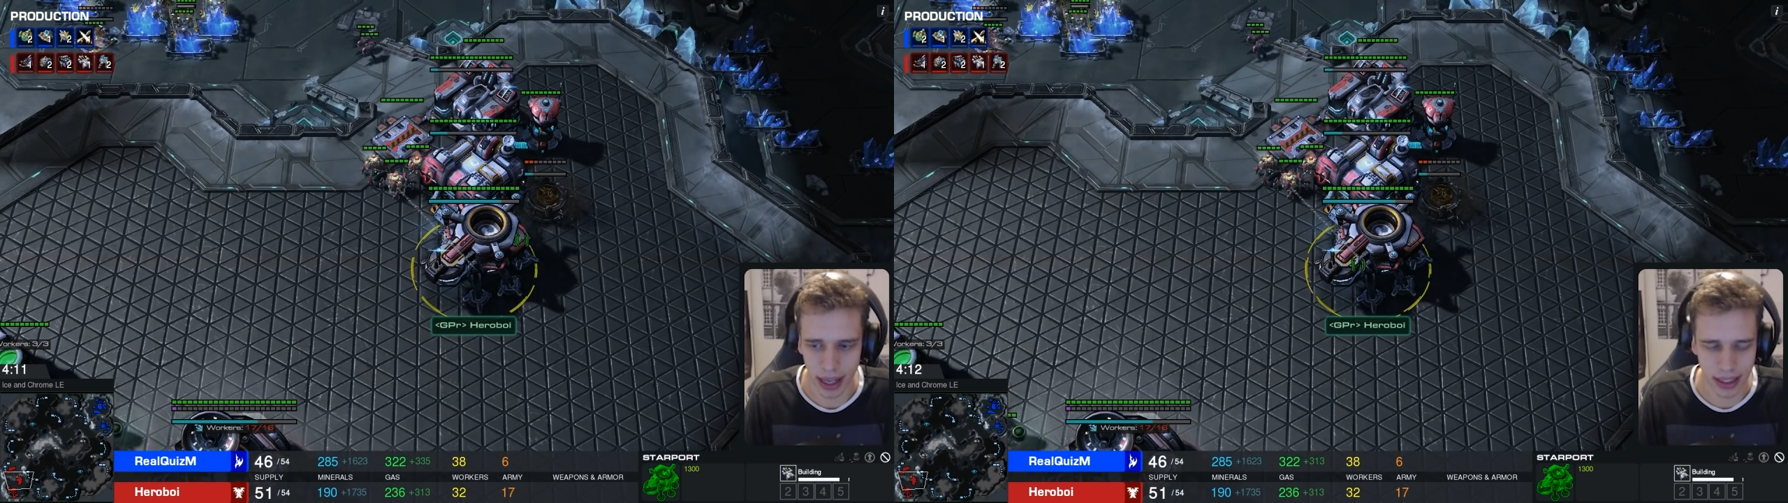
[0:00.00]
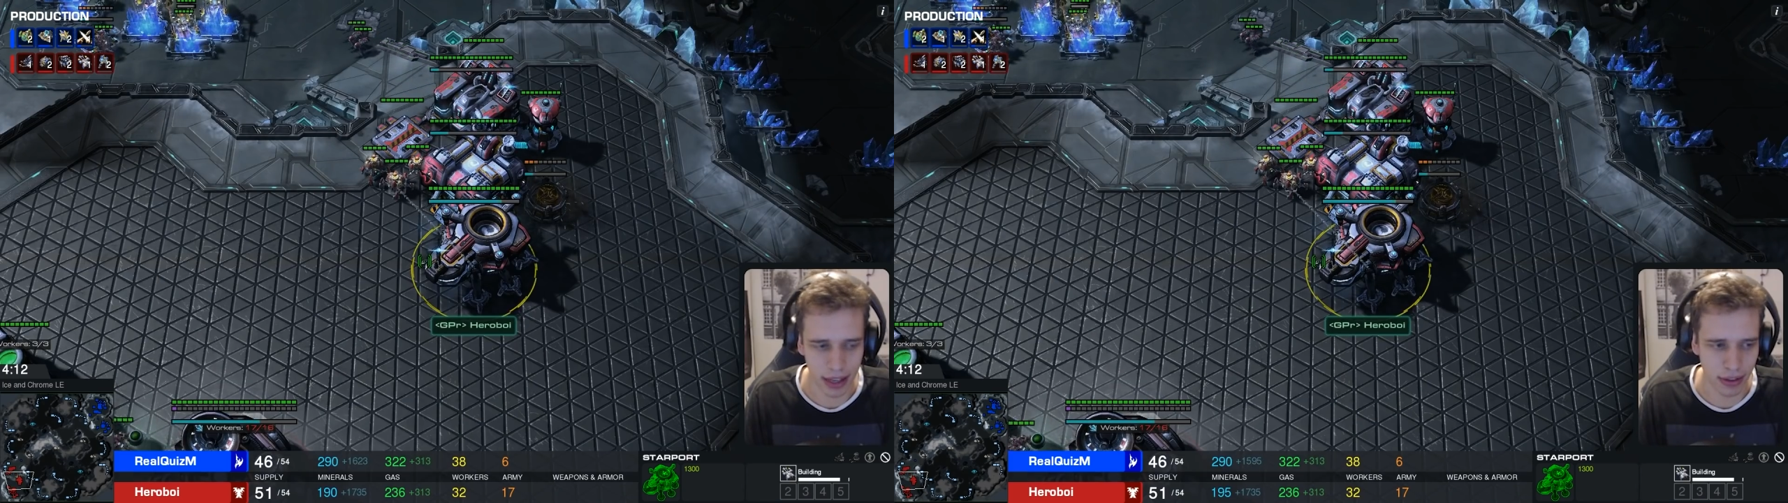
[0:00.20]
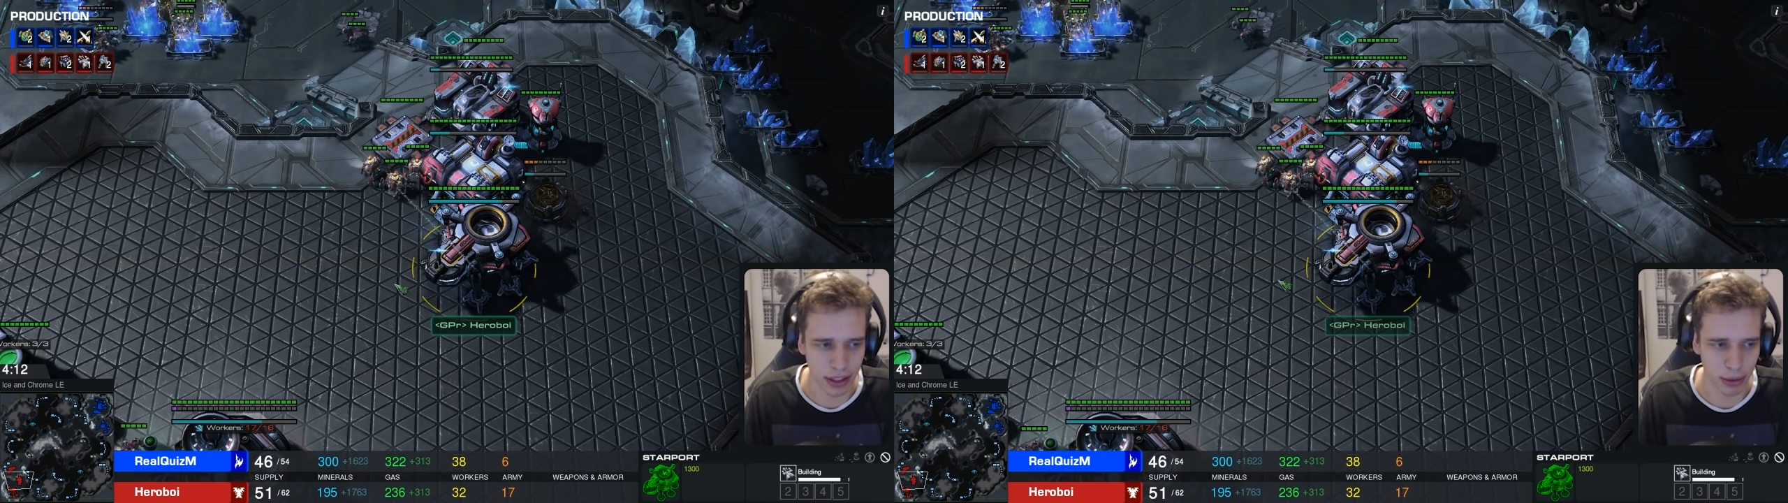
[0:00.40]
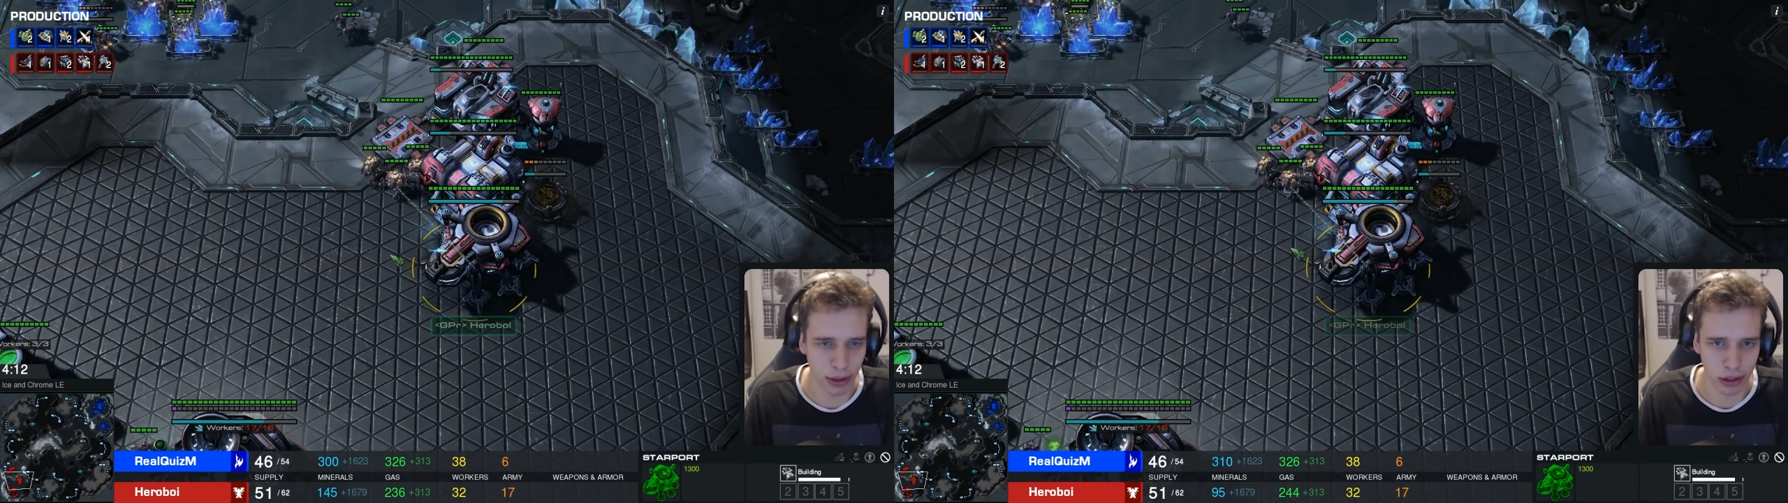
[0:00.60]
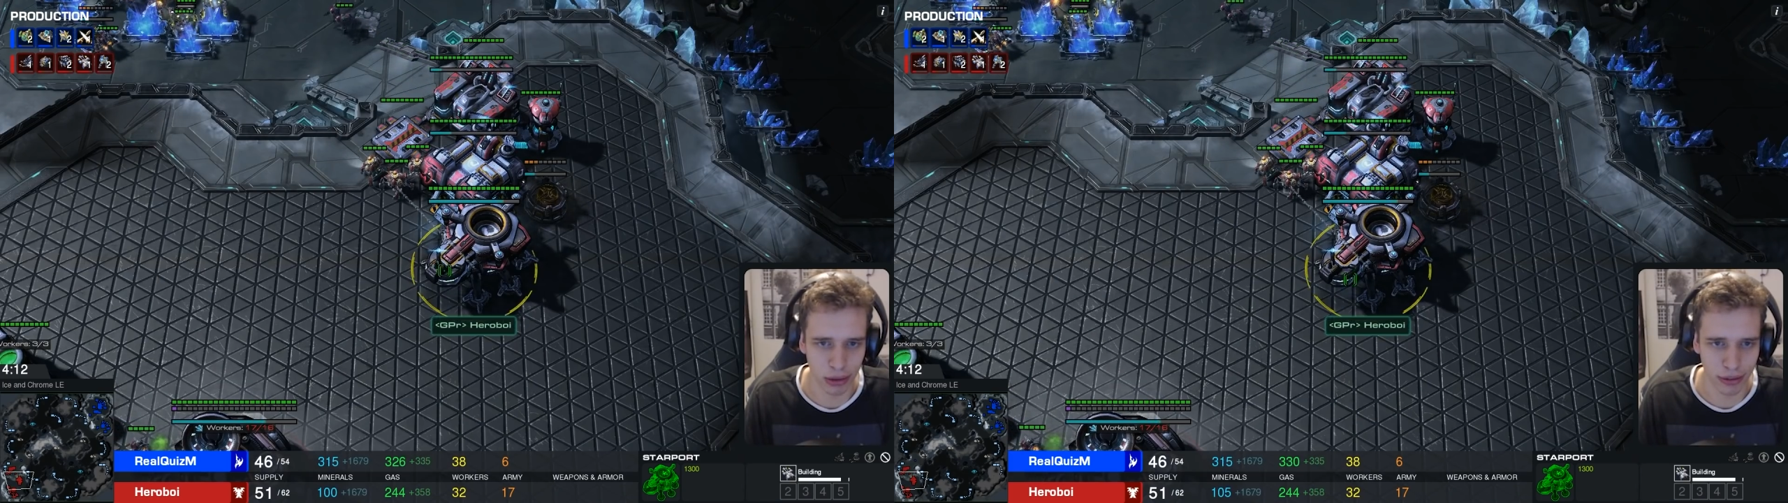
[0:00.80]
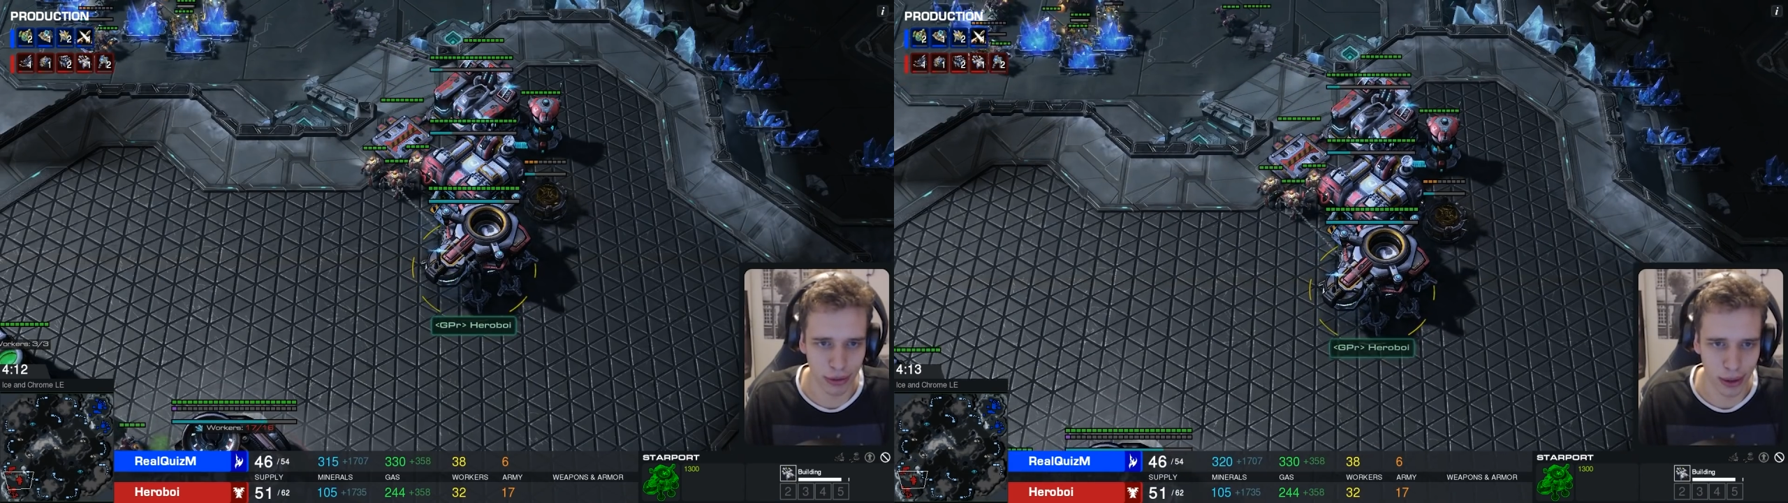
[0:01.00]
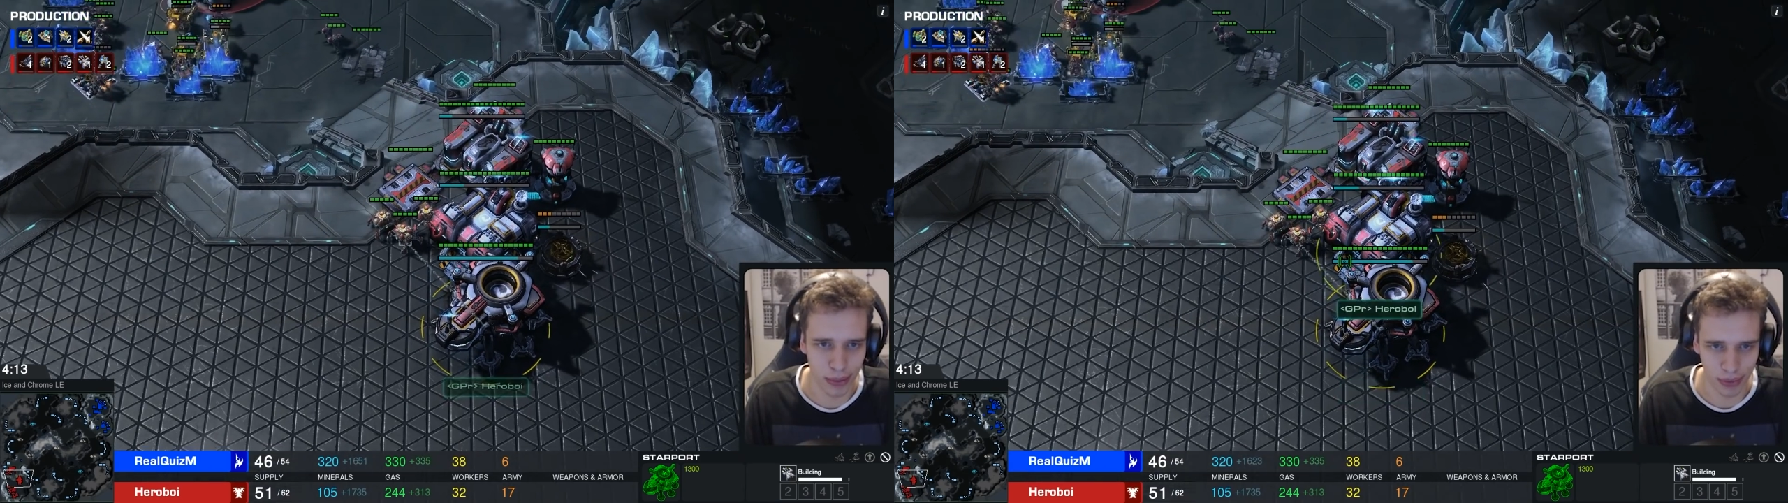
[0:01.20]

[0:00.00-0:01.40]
it's definitely supposed to be 4.